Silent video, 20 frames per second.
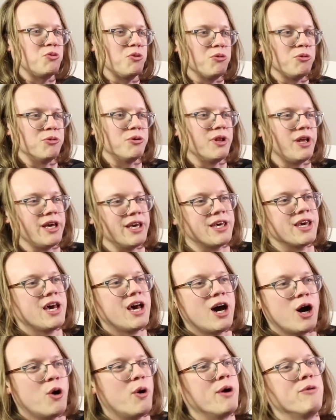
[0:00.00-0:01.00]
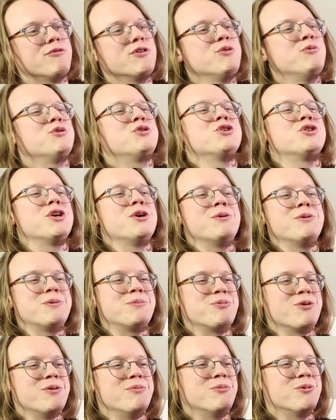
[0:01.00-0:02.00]
We were like, oh, I really wish that they
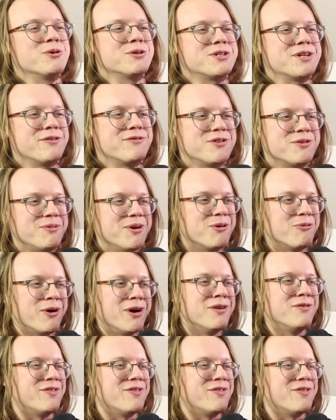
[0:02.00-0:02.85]
would print more stuff to make white